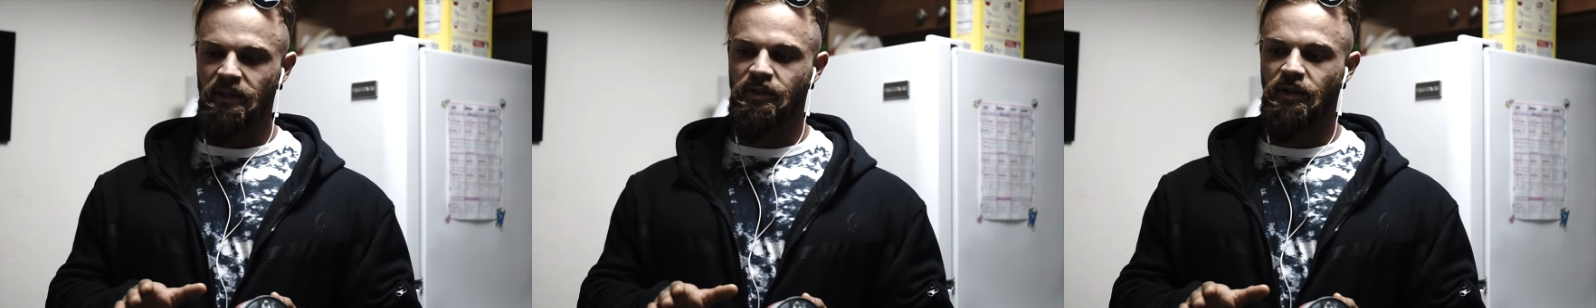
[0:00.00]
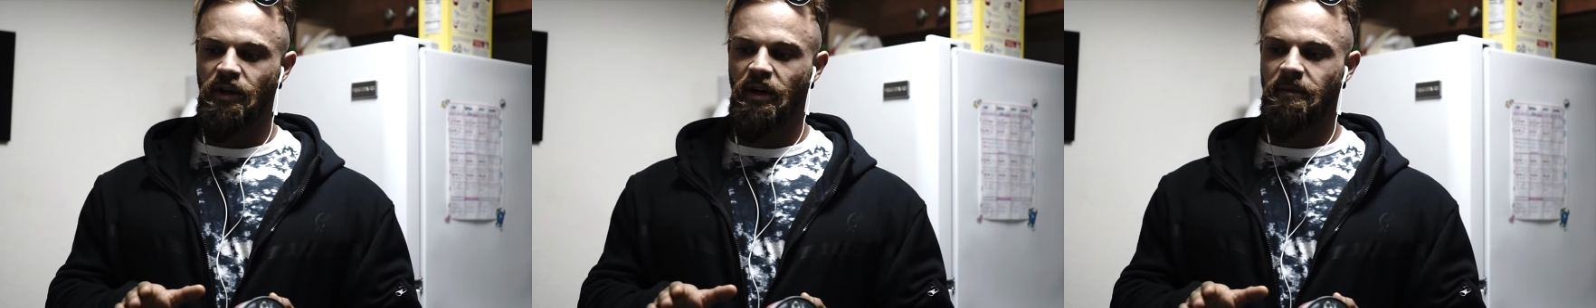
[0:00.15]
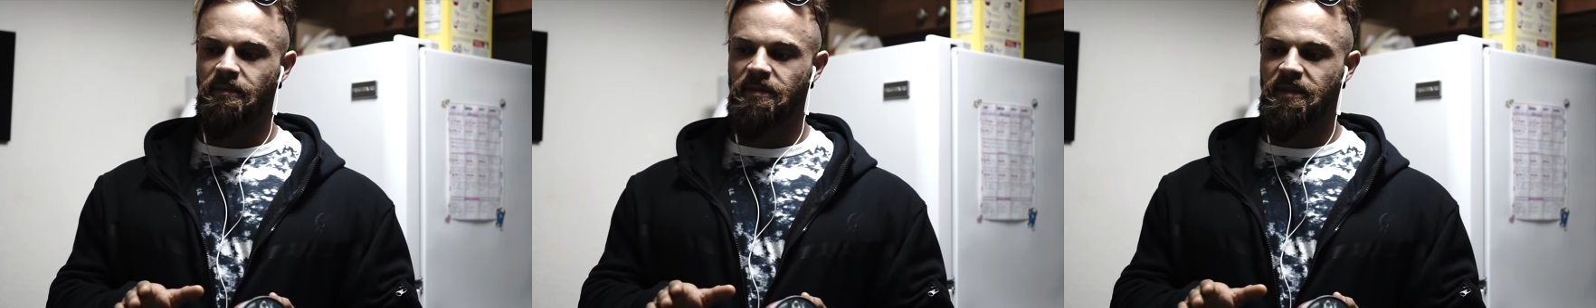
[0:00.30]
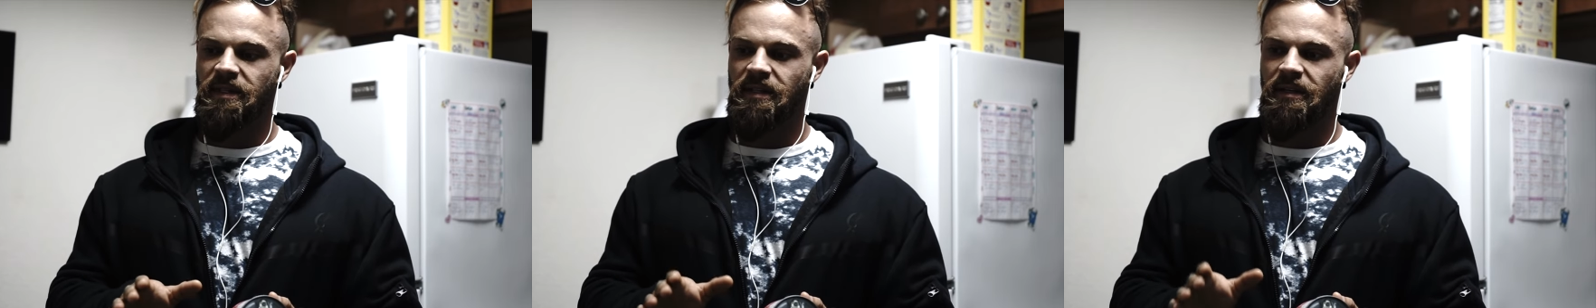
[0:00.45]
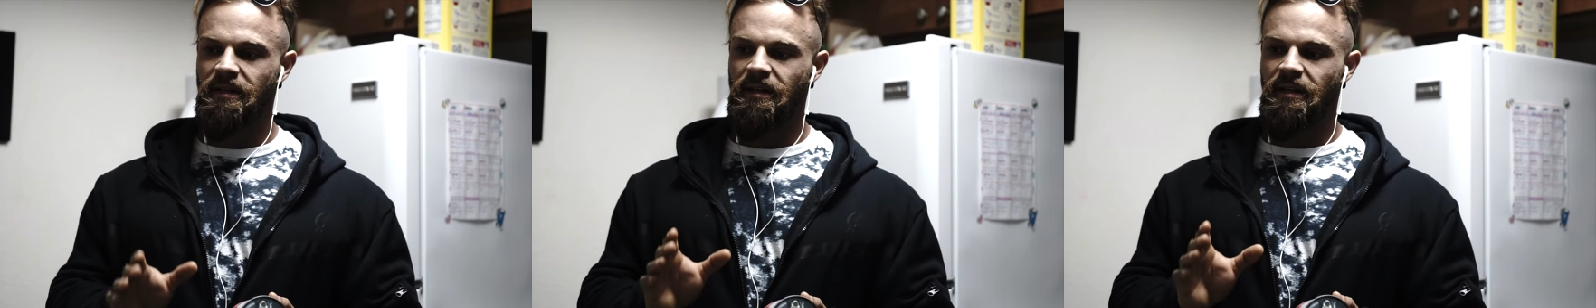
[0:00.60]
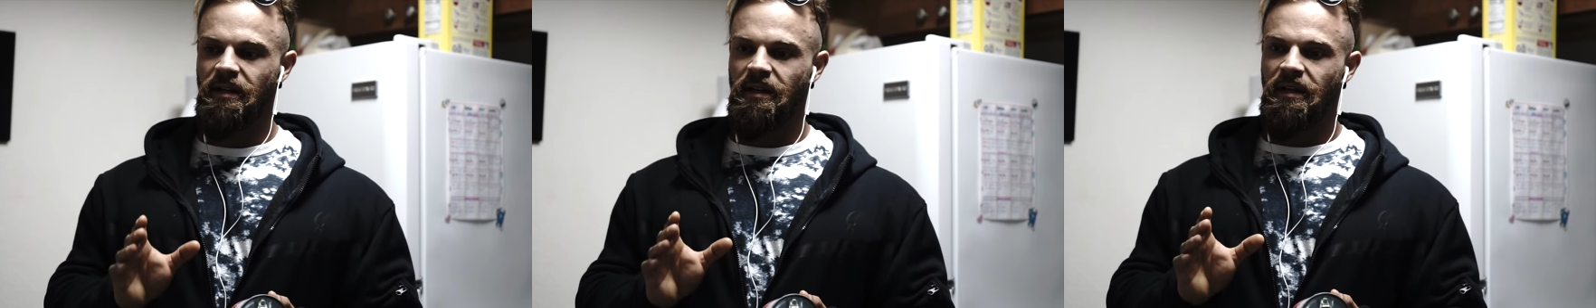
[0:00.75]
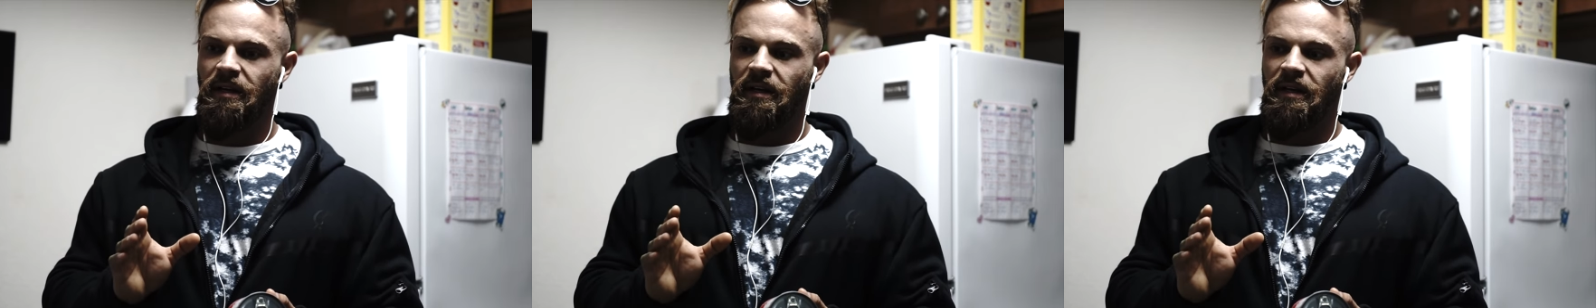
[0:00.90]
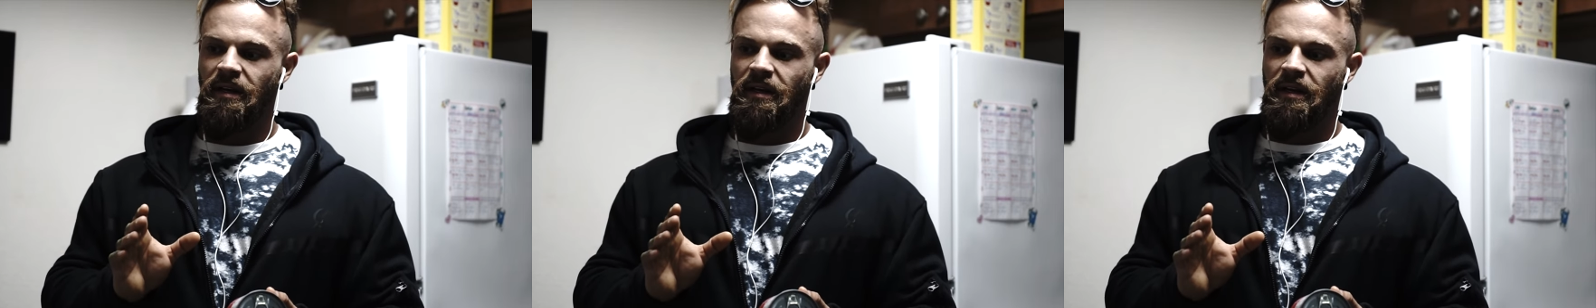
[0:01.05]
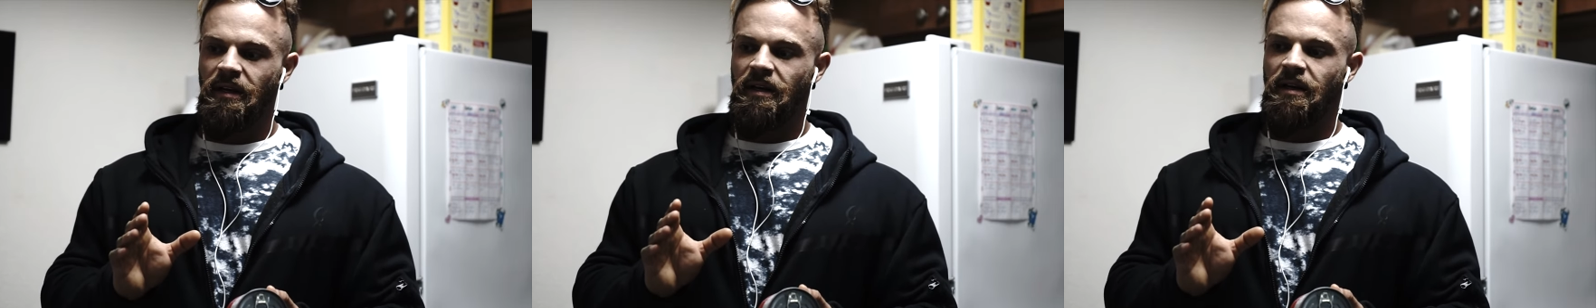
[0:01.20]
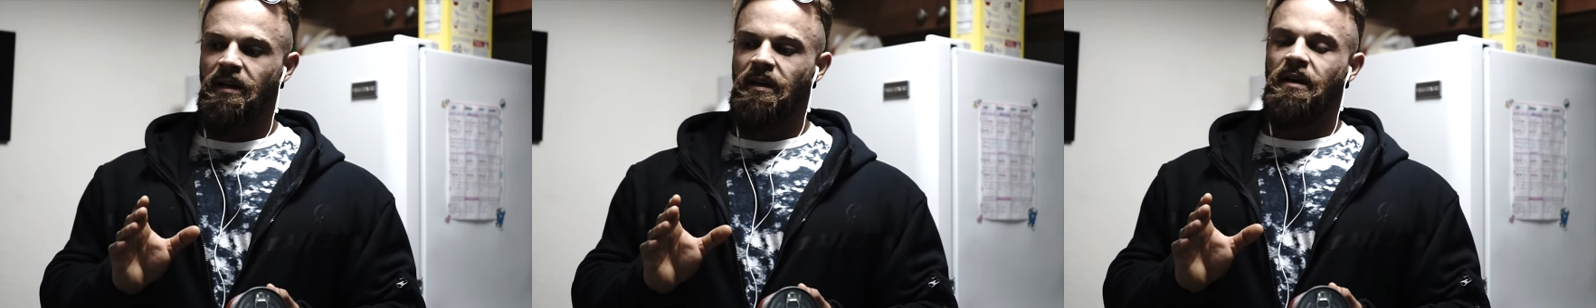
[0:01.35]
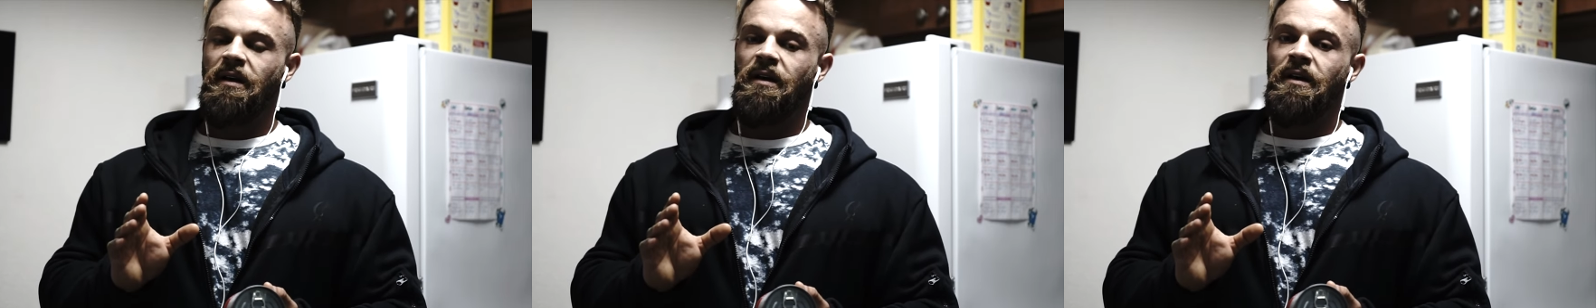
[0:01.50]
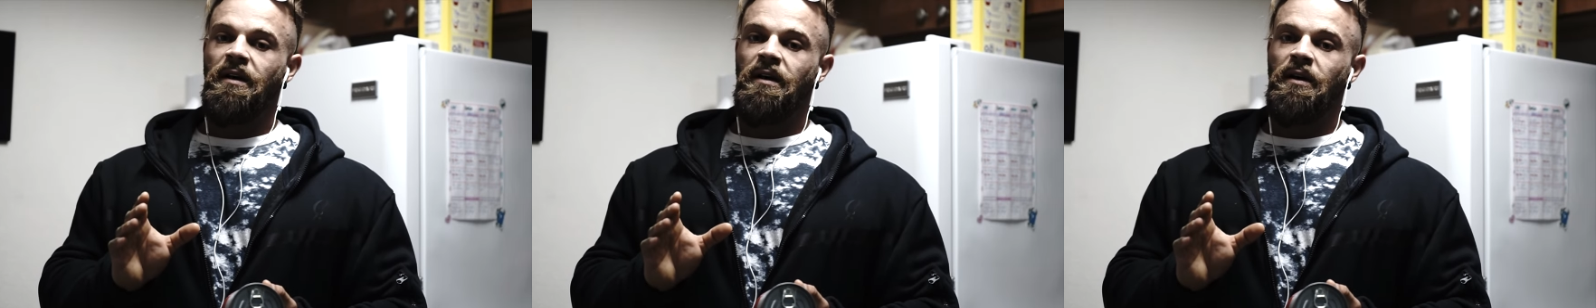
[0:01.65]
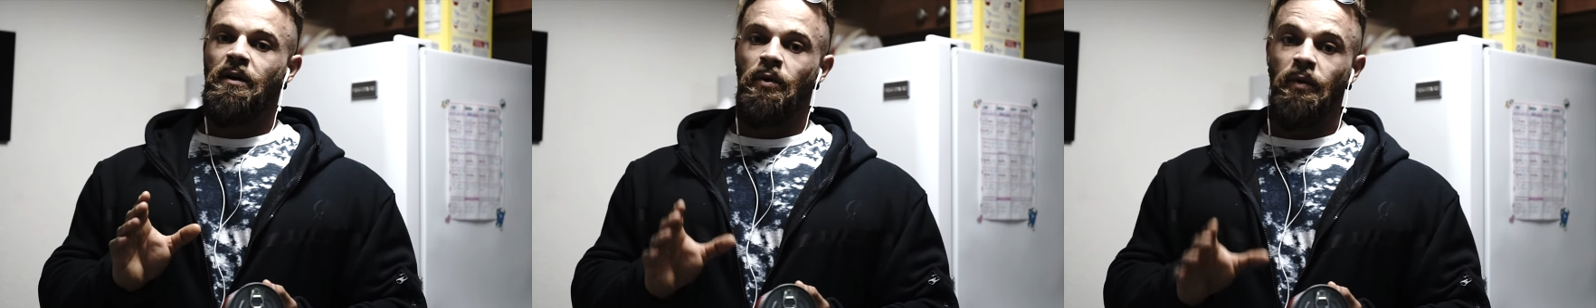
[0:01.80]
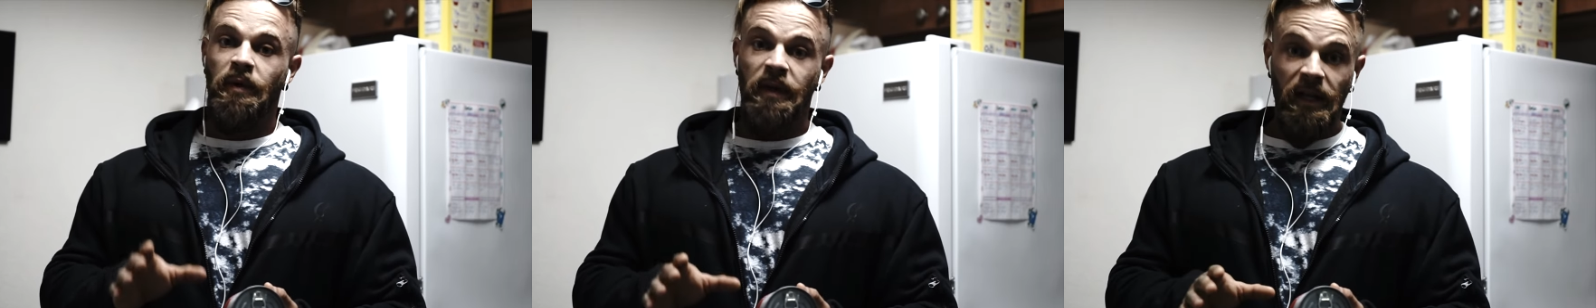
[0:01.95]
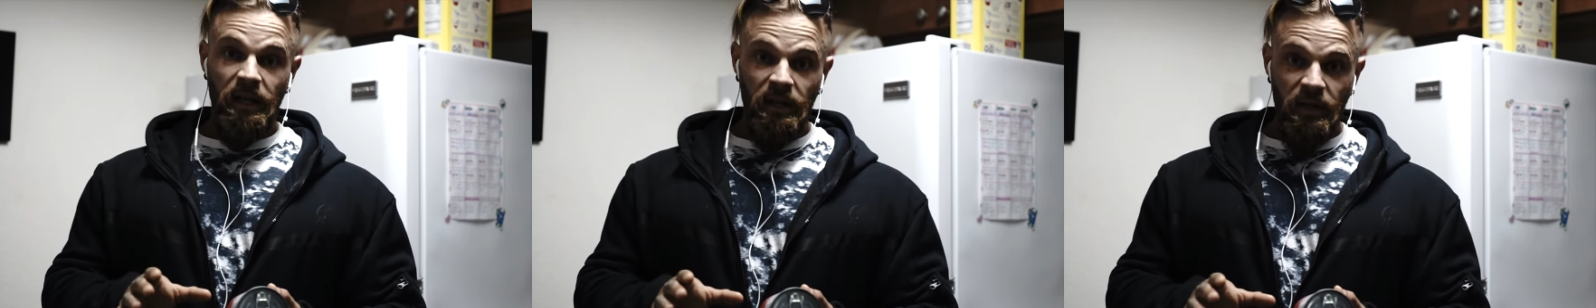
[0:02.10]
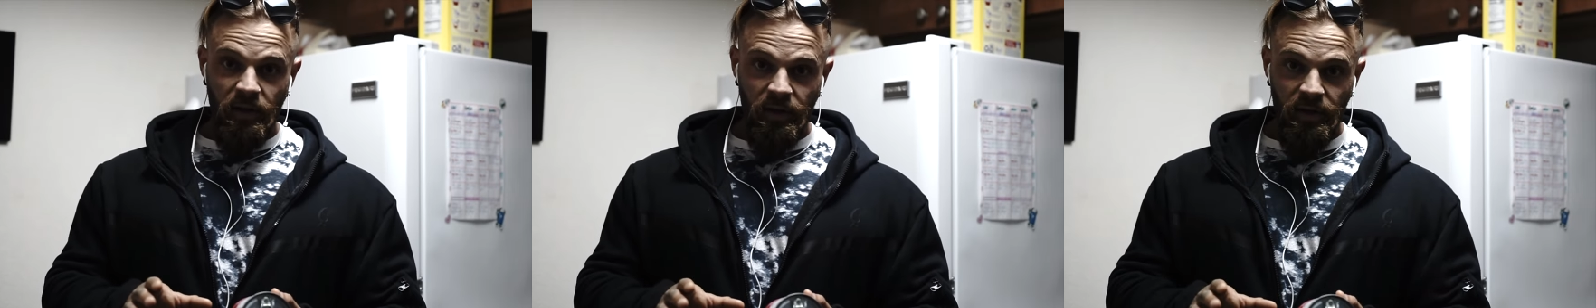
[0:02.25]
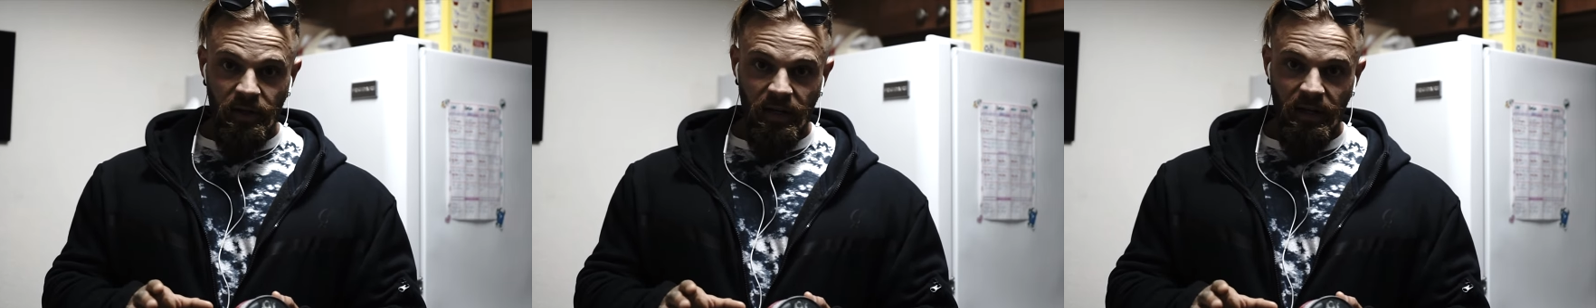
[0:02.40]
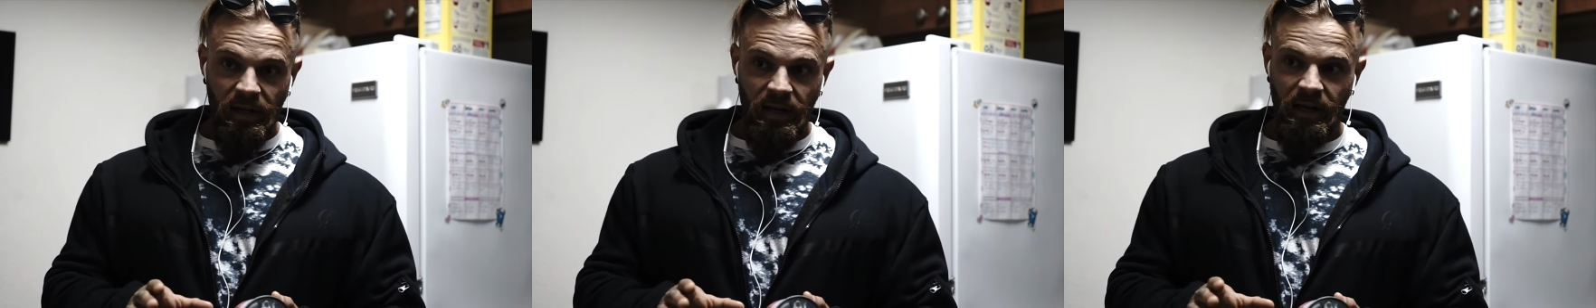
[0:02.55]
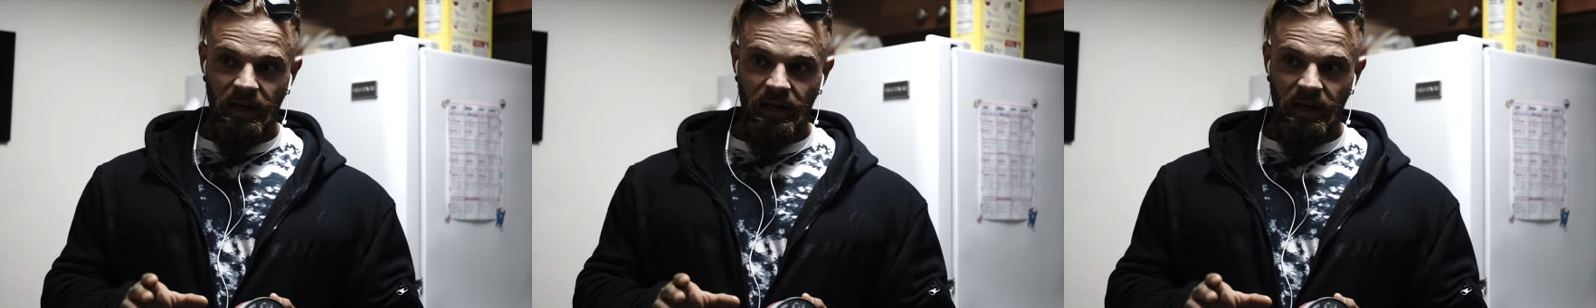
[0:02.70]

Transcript: dropped real good.